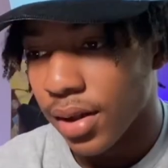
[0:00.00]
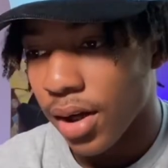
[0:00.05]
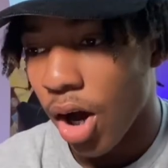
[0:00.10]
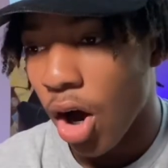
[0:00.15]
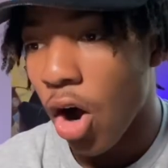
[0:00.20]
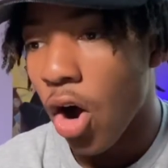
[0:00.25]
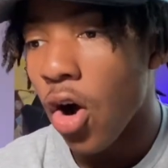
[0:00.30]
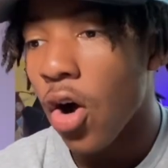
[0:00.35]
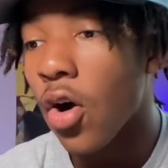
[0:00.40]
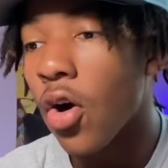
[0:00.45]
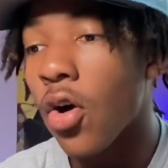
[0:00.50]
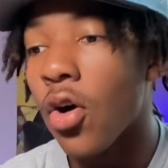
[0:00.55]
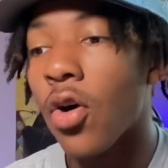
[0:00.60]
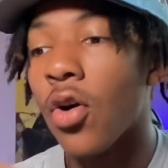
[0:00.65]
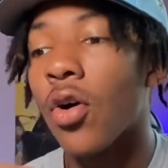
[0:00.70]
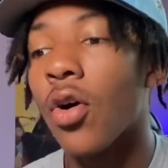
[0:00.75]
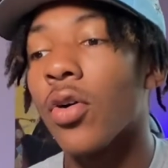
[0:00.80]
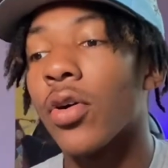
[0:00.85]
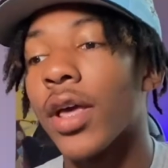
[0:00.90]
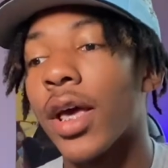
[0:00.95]

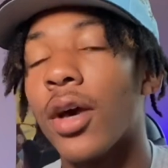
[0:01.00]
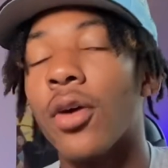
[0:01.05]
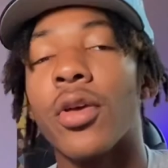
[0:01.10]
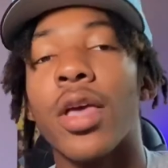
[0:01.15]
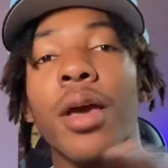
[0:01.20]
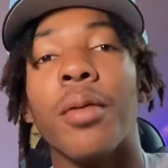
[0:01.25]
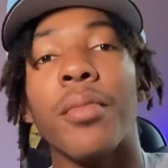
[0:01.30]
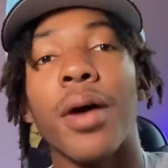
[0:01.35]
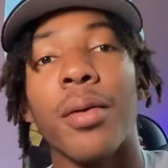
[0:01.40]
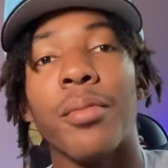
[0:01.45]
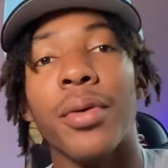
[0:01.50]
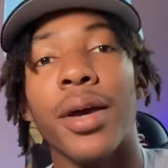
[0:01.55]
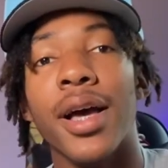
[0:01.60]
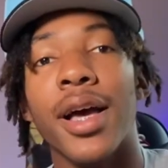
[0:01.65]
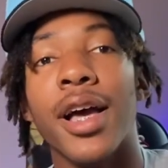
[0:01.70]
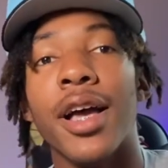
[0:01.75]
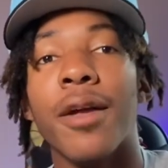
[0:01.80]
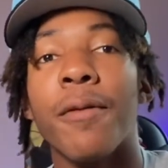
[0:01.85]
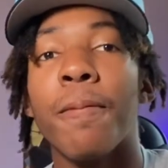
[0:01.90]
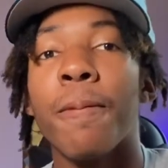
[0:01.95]
oh okay okay my
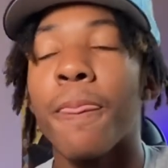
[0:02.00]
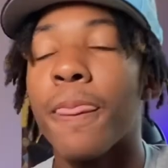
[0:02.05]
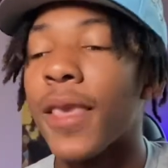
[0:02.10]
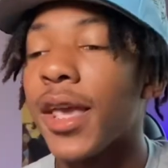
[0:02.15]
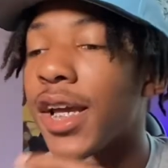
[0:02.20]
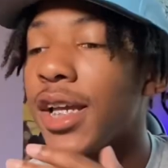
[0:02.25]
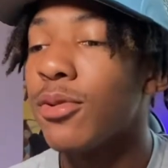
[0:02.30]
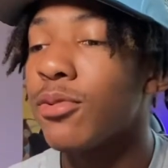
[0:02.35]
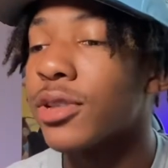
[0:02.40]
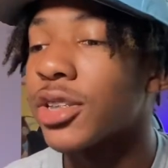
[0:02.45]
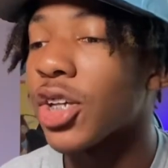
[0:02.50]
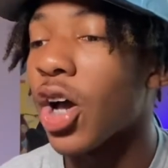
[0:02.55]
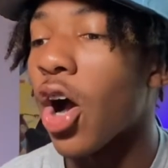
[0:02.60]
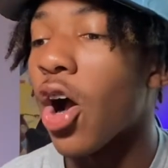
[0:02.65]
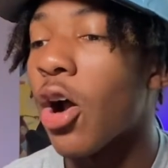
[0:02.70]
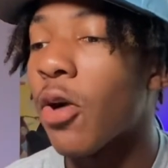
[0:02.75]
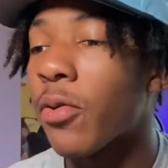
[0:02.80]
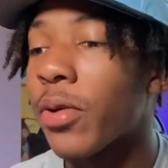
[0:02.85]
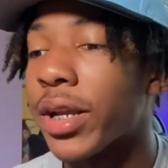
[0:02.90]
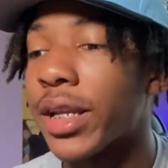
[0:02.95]
bad he was
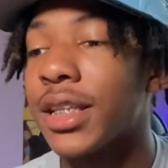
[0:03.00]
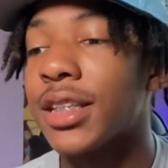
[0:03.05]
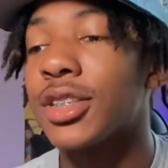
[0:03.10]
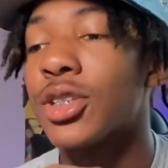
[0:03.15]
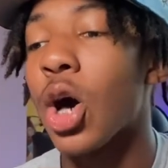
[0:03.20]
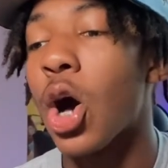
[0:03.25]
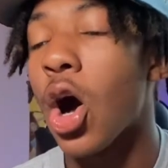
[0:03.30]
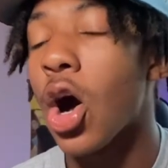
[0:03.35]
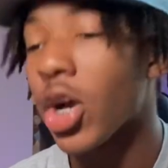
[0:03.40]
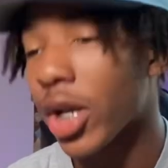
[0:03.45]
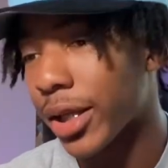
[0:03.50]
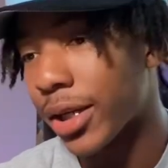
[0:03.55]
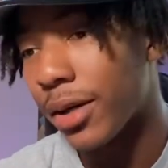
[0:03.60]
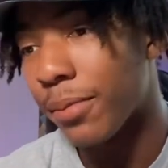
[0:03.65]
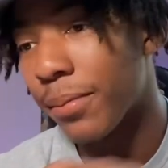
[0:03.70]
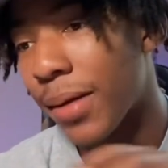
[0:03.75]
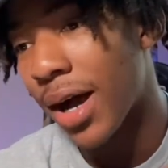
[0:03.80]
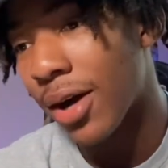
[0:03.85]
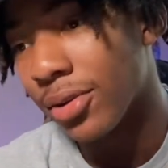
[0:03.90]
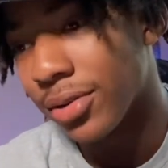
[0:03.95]
already talking
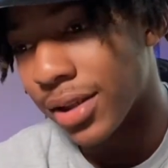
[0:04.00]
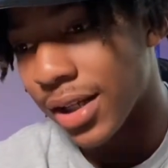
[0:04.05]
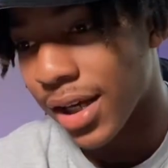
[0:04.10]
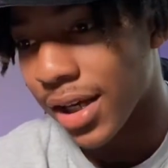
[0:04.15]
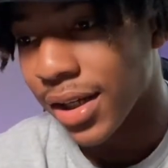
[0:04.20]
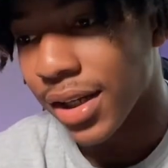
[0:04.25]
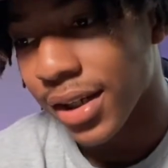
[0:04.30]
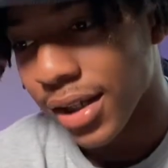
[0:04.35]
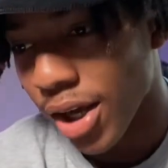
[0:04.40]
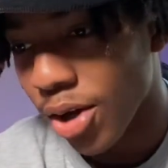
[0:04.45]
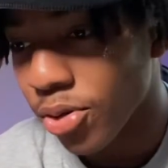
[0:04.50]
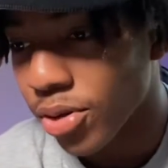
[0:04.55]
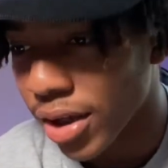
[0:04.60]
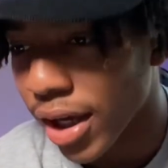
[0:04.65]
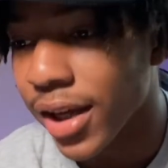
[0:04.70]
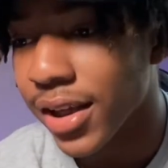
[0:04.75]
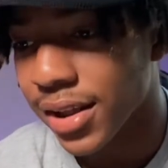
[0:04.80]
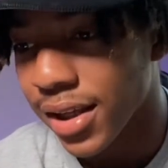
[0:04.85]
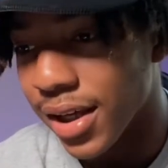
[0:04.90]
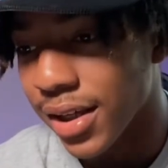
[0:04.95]
about dating
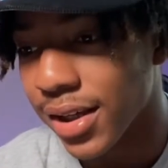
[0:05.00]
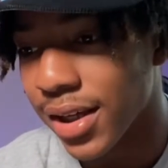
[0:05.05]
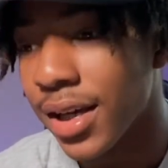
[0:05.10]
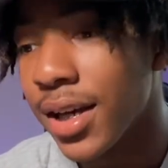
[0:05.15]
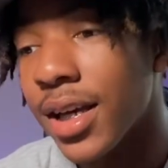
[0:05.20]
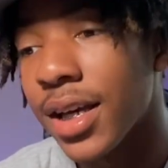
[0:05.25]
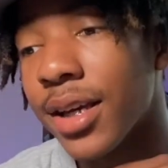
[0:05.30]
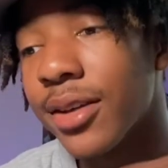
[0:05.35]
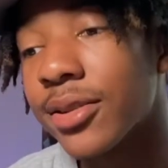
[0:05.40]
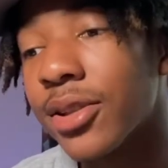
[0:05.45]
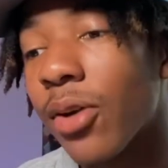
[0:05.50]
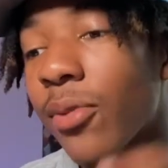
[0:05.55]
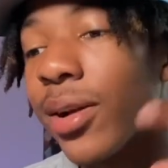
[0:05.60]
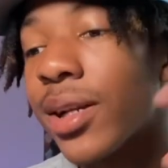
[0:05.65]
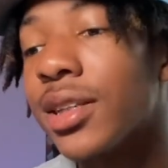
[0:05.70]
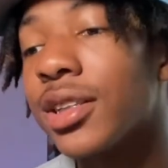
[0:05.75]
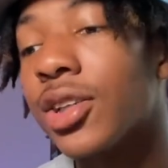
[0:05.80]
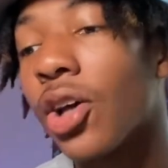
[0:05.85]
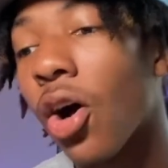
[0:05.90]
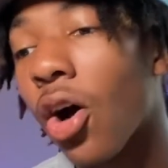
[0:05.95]
okay yeah yeah he was
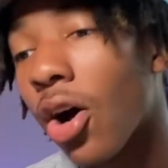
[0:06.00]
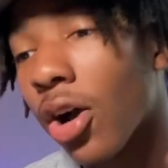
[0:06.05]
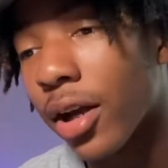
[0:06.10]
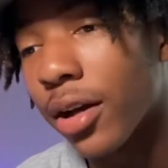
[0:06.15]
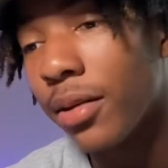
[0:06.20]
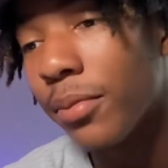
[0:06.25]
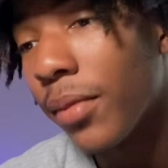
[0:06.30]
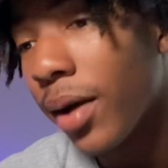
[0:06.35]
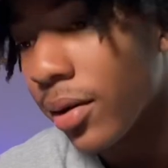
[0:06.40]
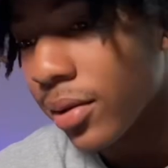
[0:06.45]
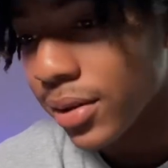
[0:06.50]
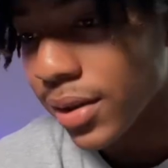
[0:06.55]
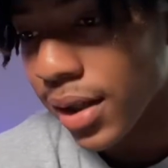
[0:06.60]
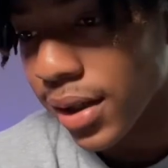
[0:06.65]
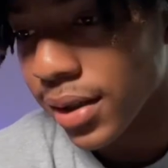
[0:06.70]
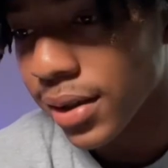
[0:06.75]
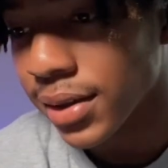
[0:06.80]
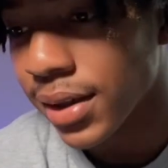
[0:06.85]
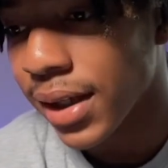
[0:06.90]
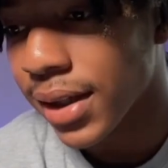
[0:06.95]
already talking about
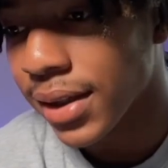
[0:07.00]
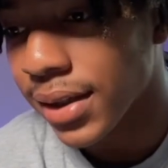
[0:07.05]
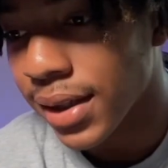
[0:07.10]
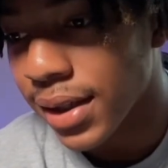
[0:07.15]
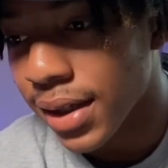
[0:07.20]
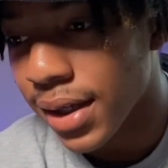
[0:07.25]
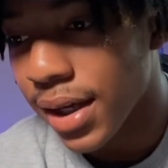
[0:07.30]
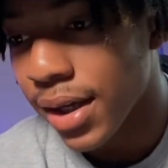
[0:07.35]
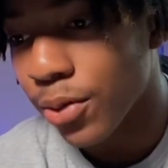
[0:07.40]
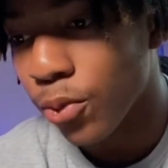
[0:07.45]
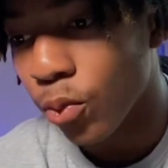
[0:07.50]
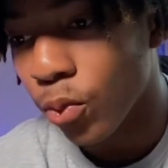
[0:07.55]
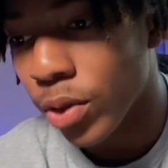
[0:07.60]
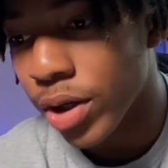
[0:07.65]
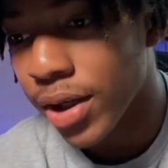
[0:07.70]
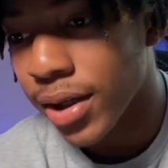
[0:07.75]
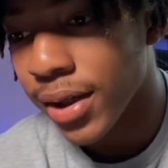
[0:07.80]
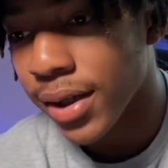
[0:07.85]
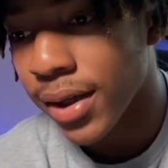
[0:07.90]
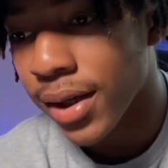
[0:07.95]
dating and then and
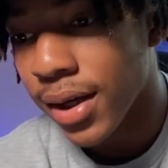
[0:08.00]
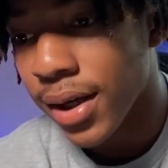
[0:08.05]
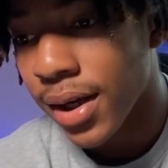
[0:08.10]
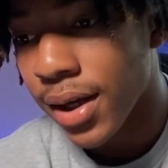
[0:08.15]
when